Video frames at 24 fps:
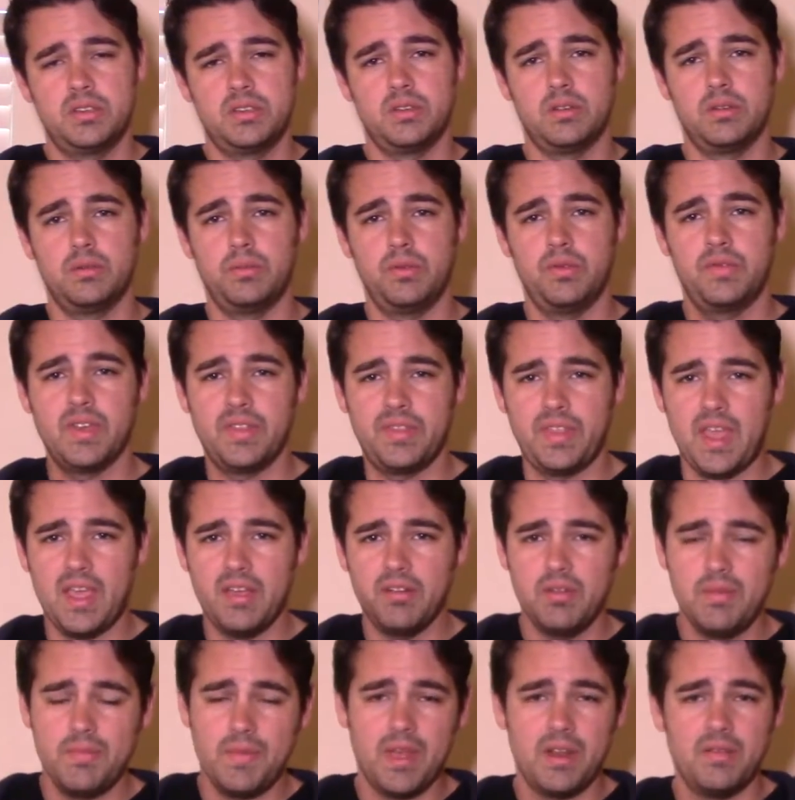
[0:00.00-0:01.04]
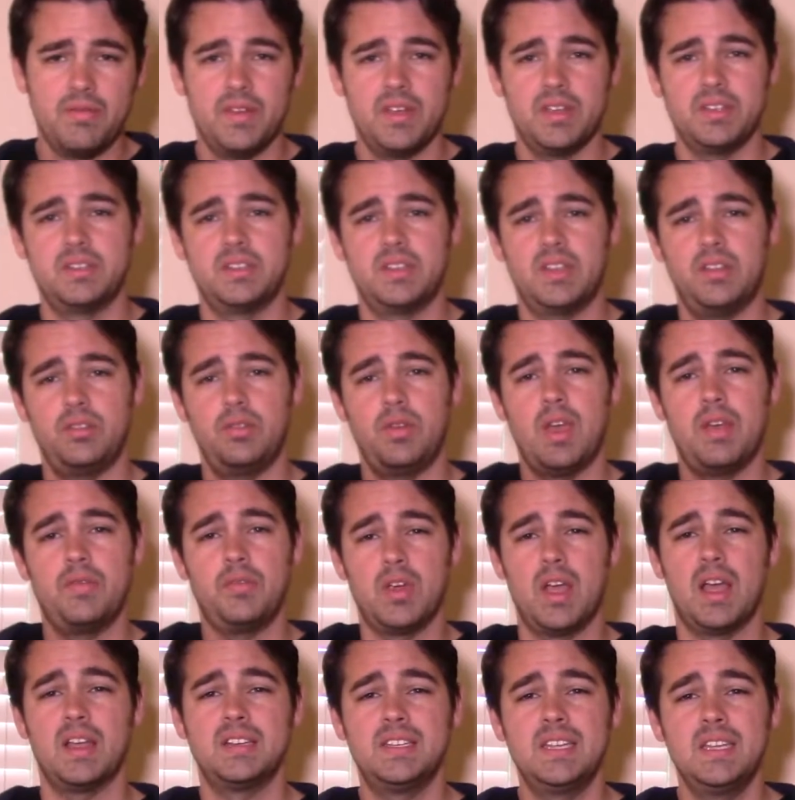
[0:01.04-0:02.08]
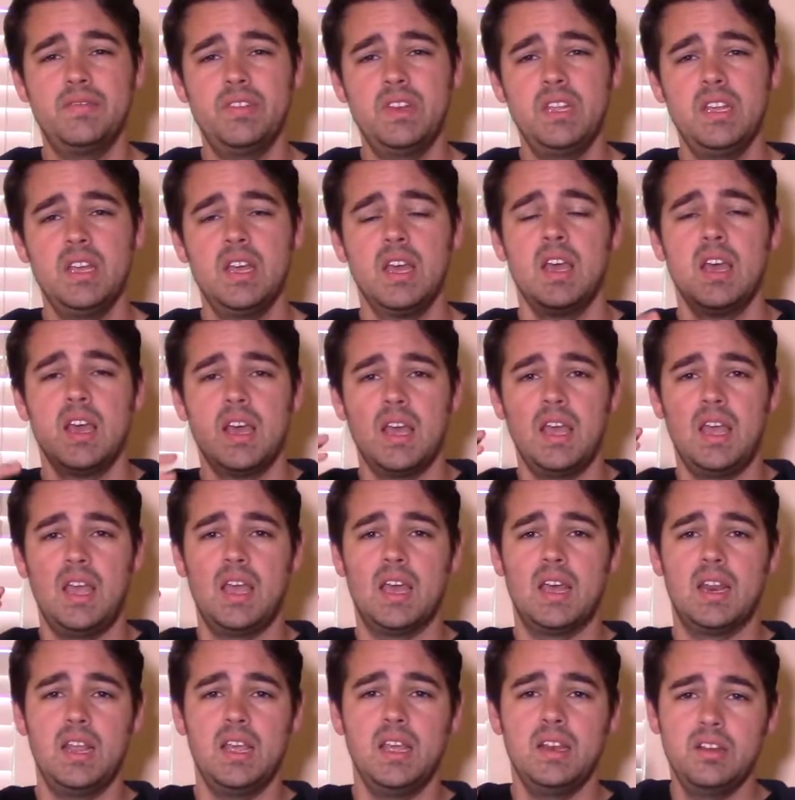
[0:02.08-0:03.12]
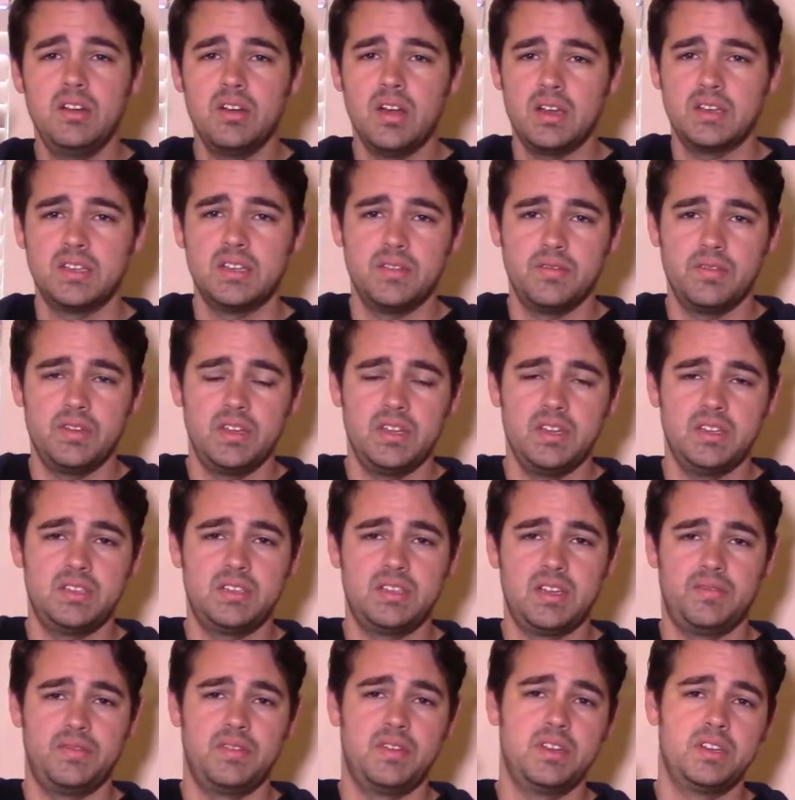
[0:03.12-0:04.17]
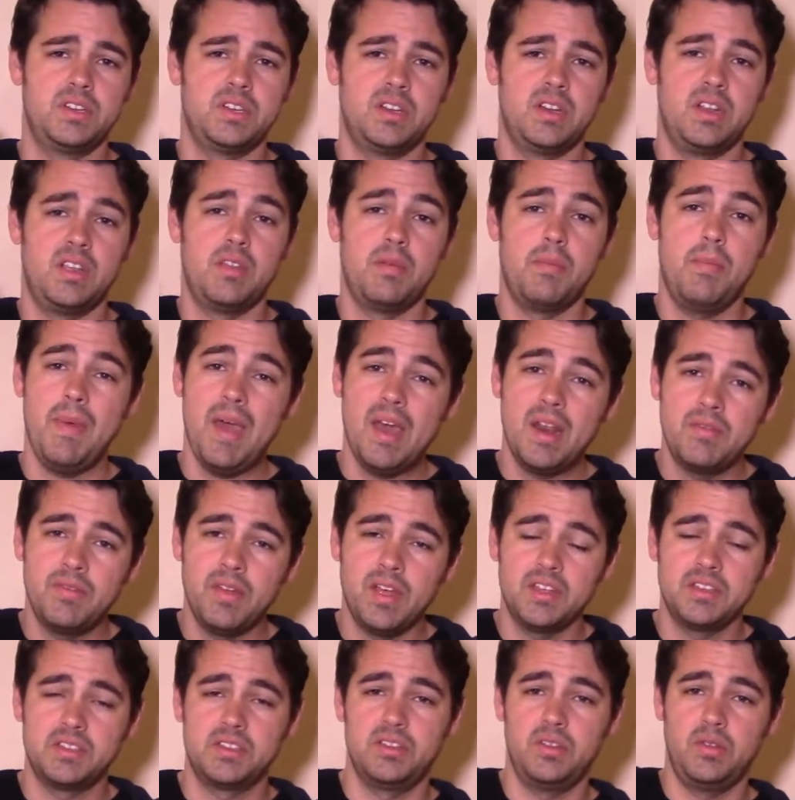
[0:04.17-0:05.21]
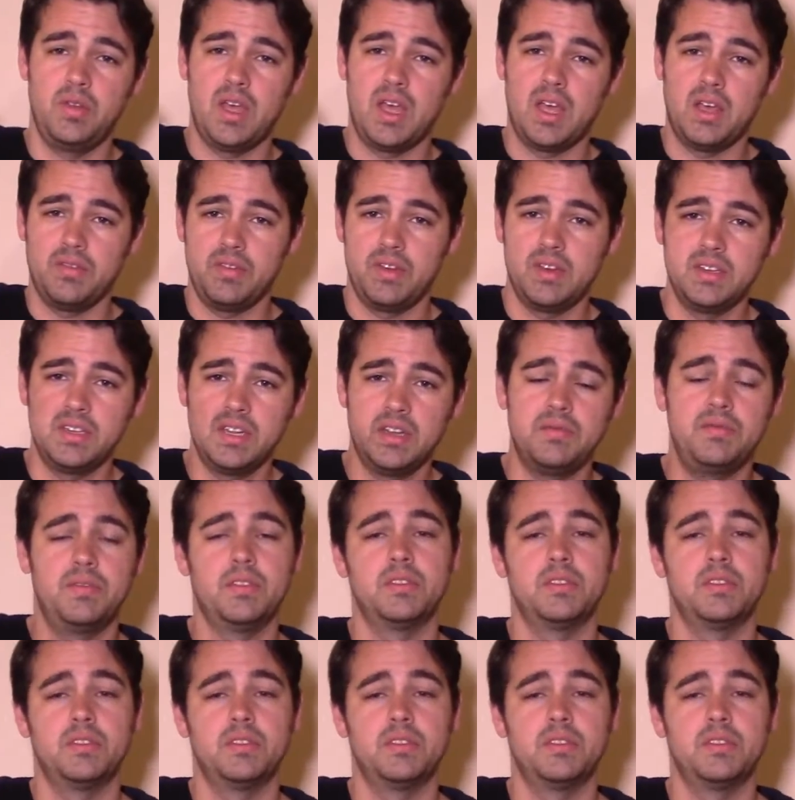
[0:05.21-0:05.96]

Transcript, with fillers: So we've got the Android manifest and you have your activity, and in your activity's definition in the manifest, you have an intent